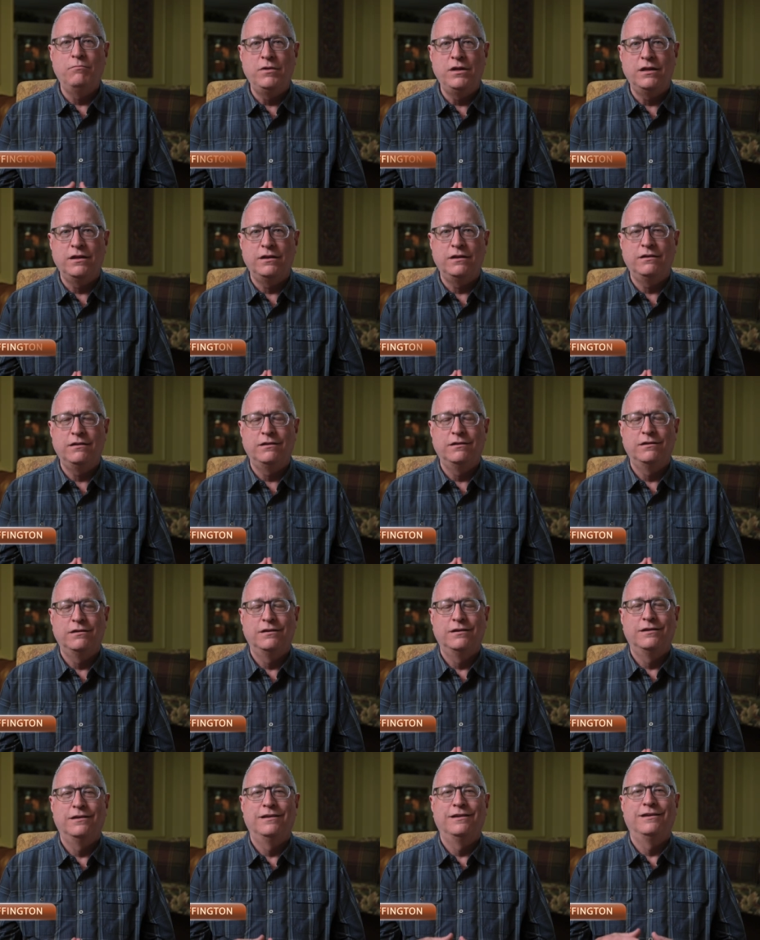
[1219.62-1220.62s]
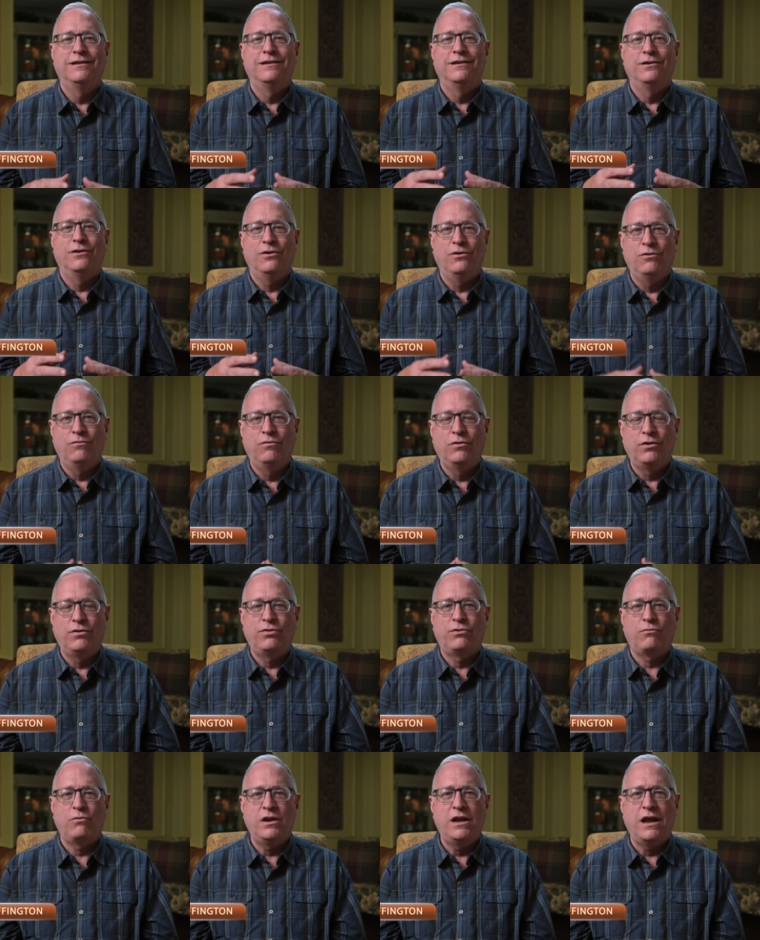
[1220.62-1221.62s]
men over a
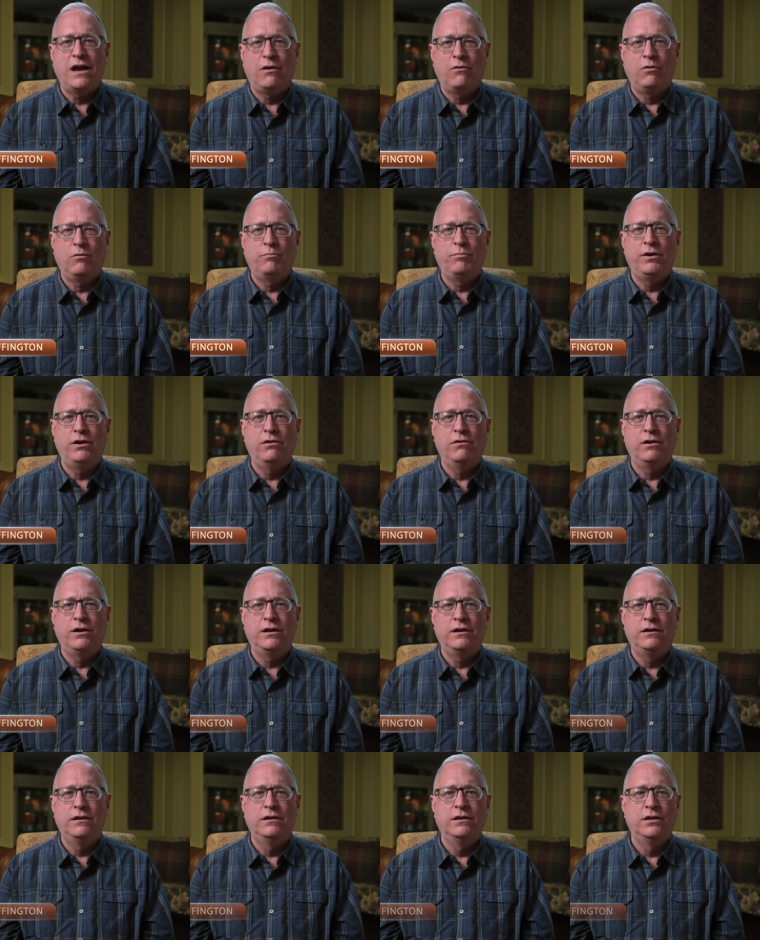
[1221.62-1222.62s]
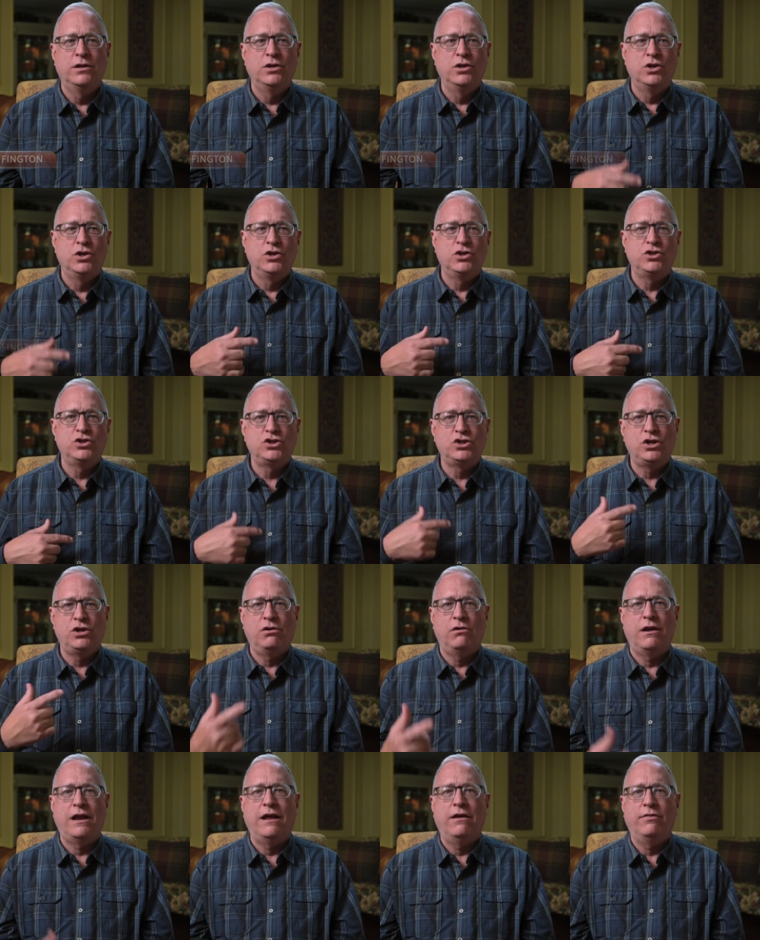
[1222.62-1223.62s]
three hour period
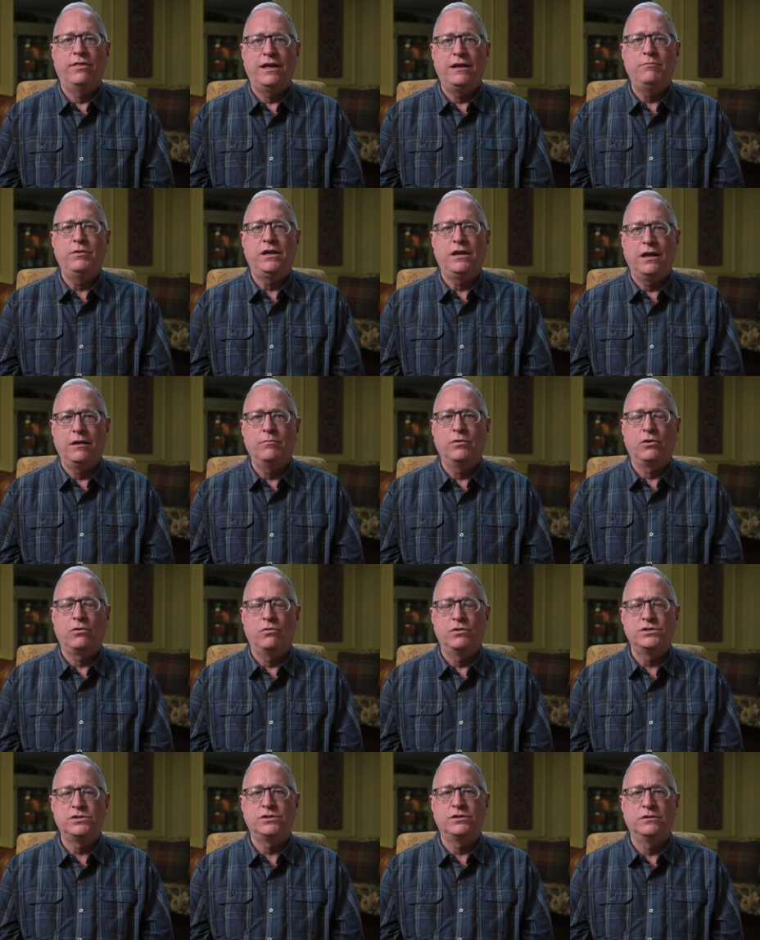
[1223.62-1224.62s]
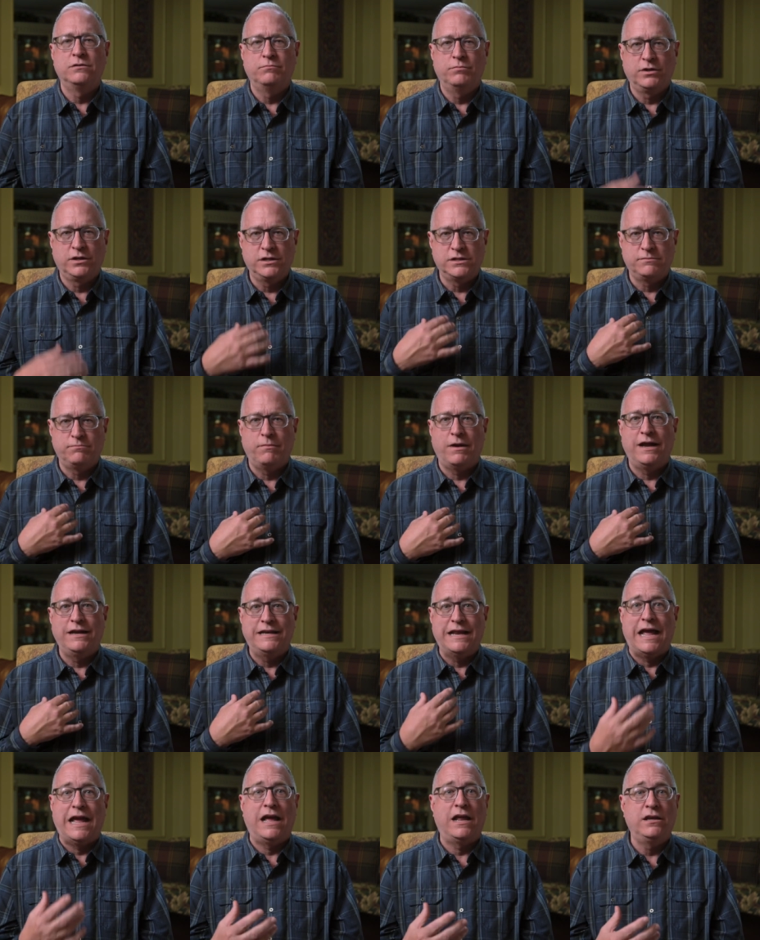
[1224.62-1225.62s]
share how they became a Christian because my
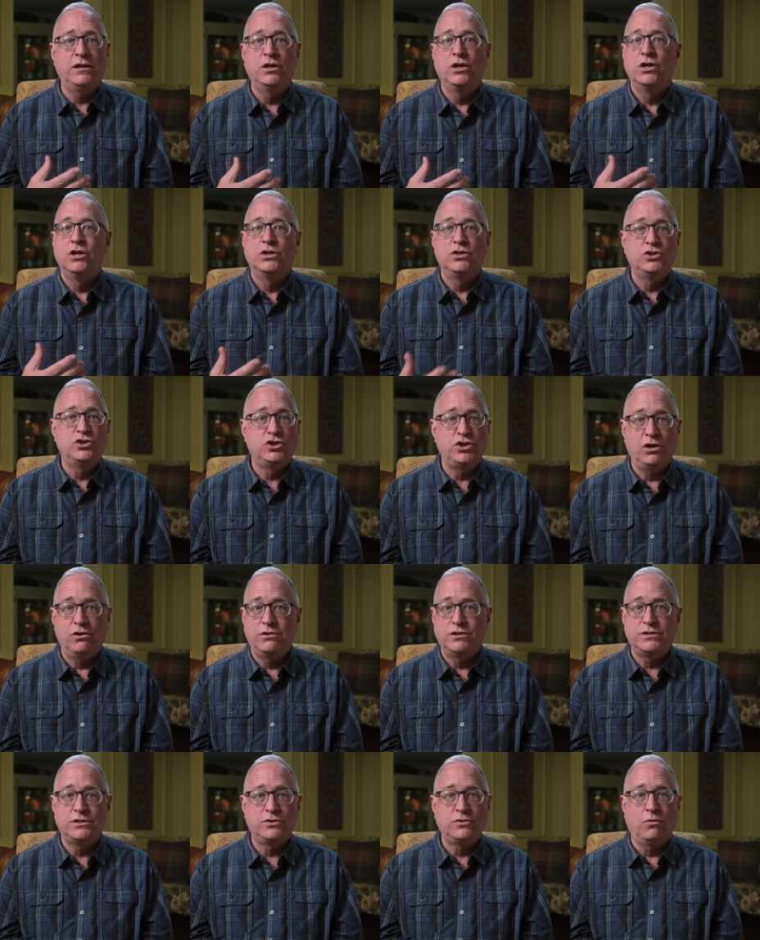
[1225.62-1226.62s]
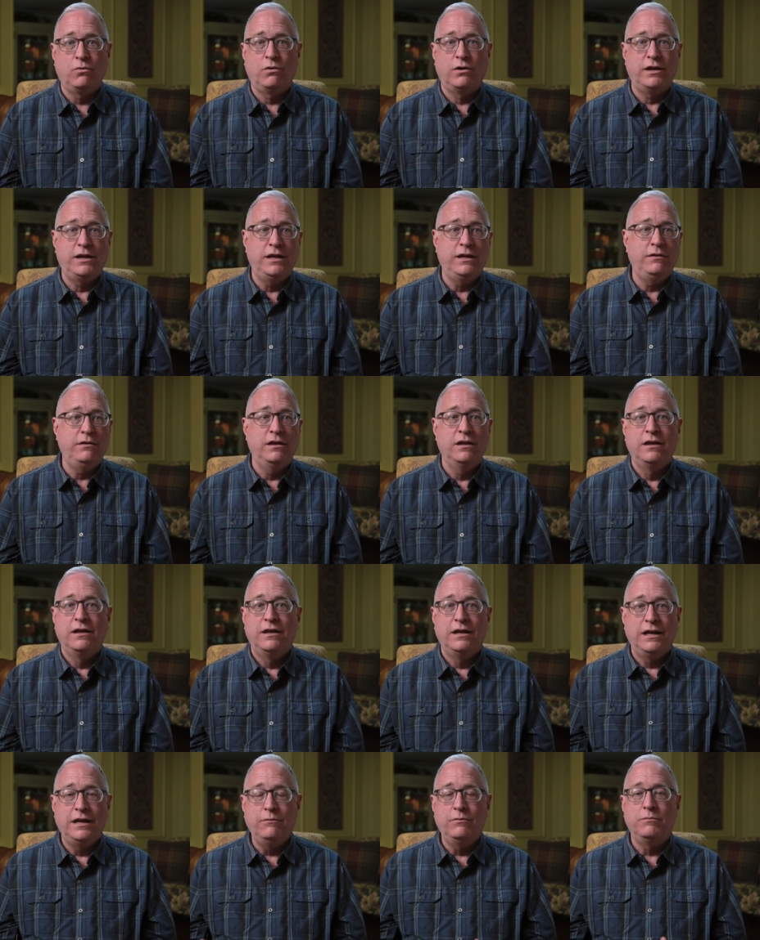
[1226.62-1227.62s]
dad shared his story, he,
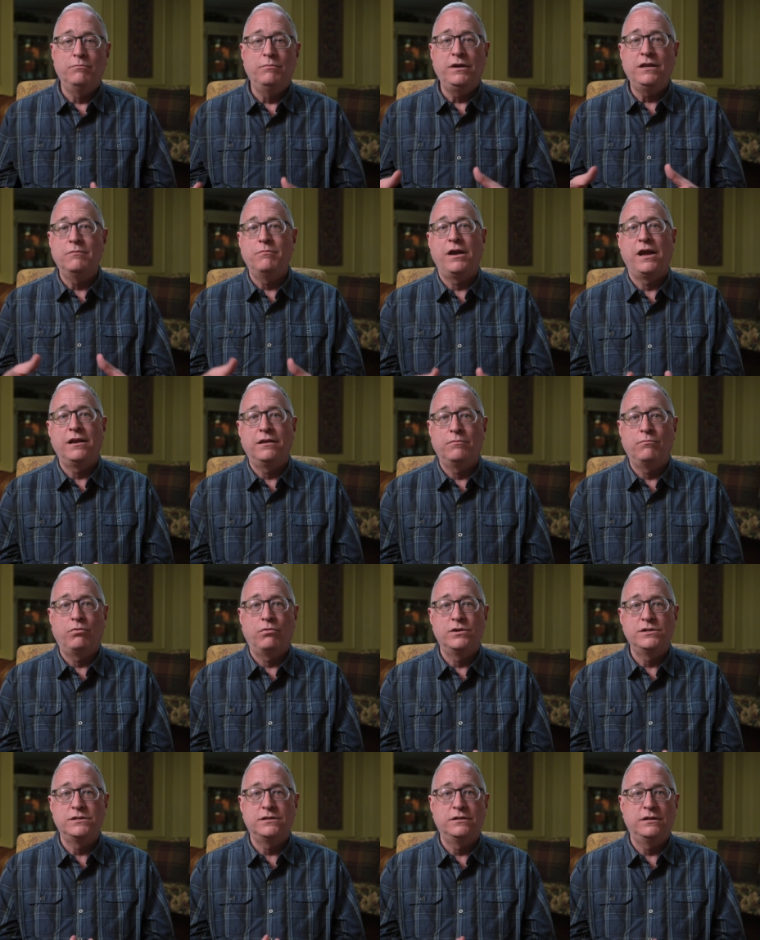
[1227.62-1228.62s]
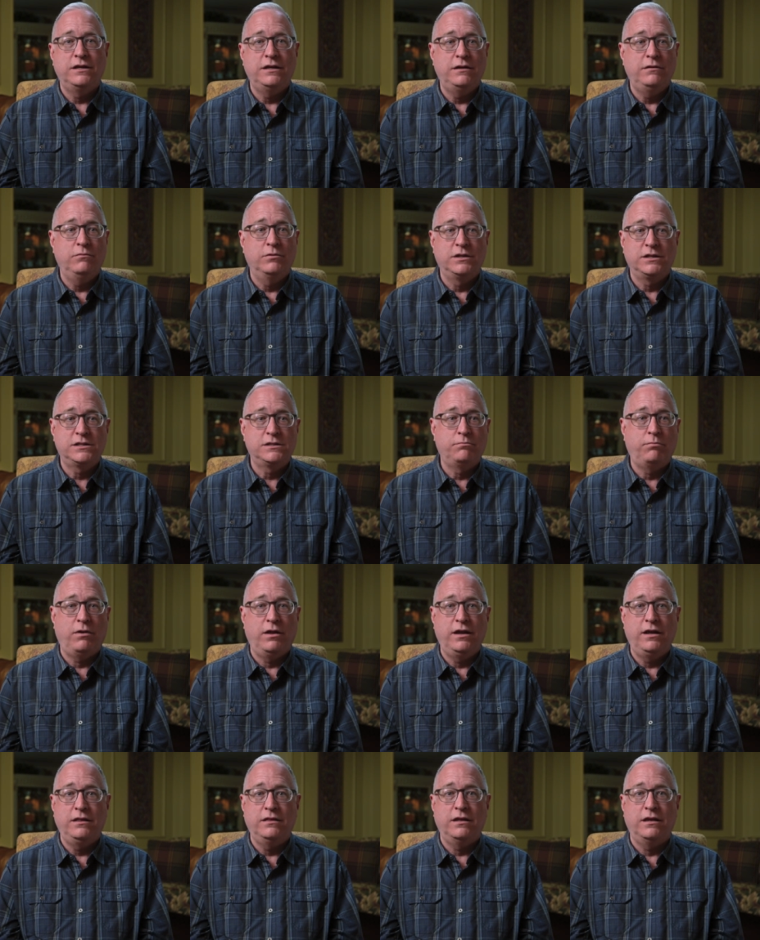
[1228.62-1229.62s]
he would meet a man in prison. He would
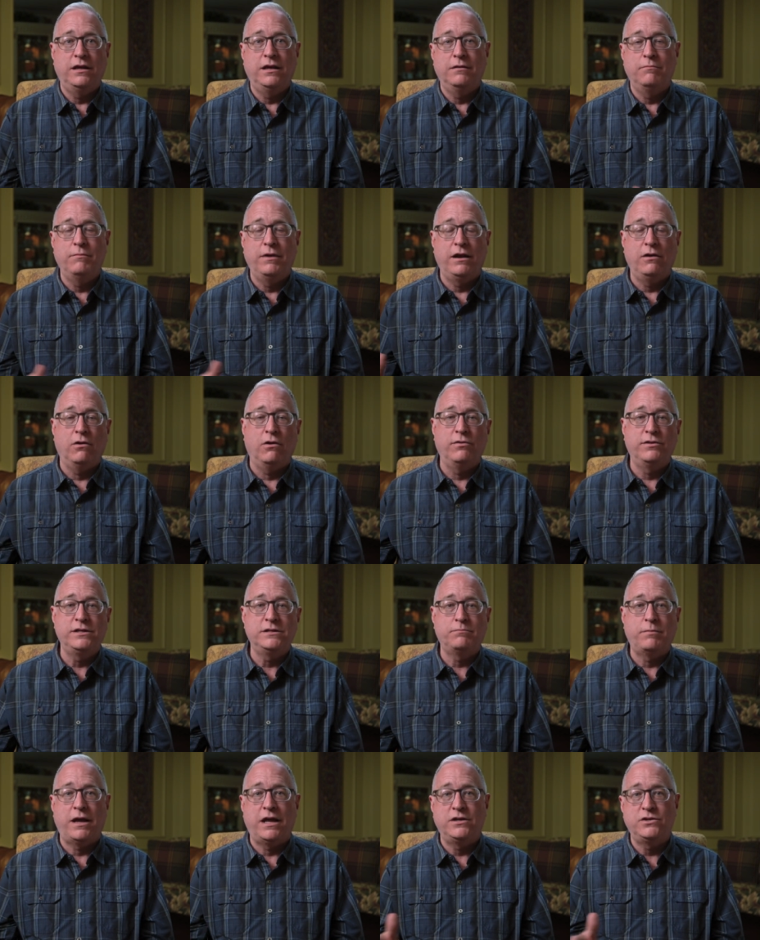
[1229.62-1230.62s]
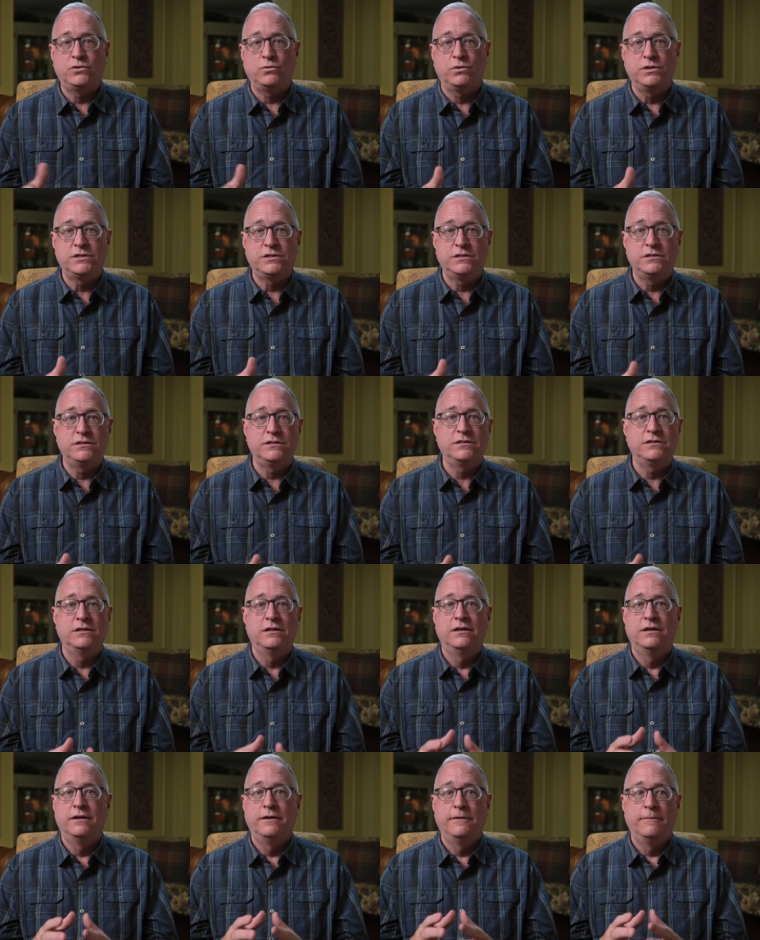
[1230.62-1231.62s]
explain that he had made all these bad choices,
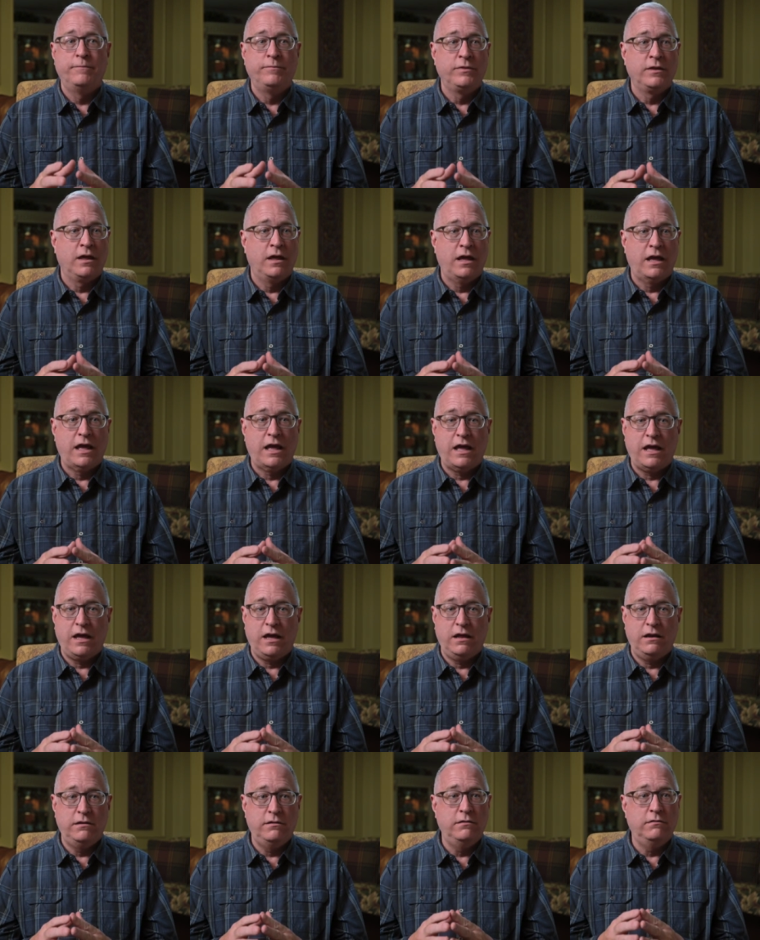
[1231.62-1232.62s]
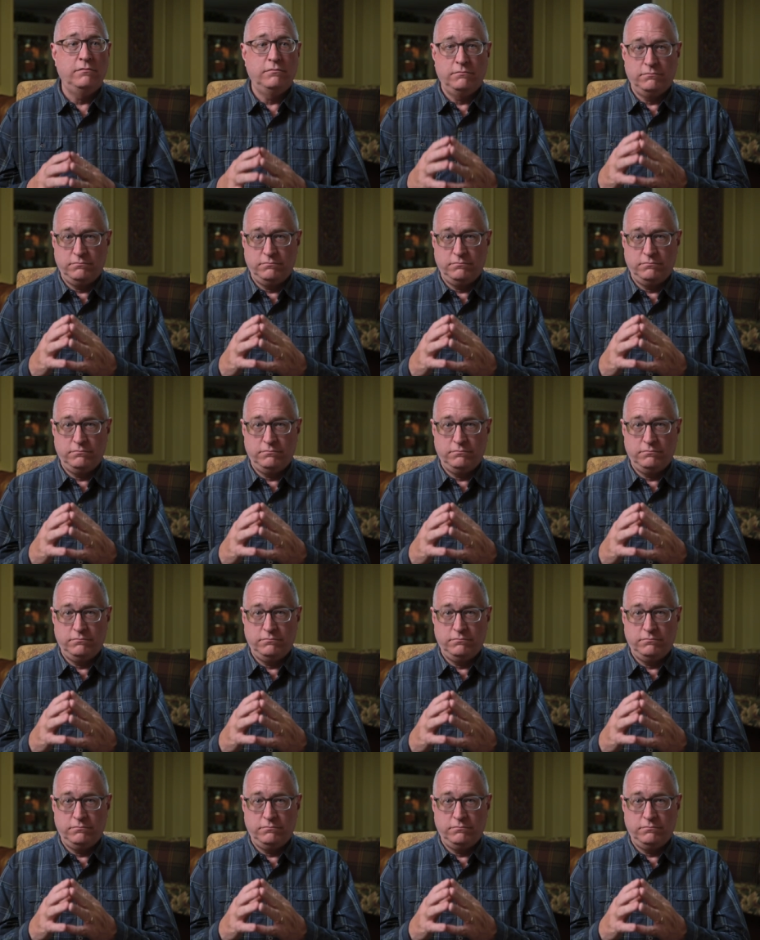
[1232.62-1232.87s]
had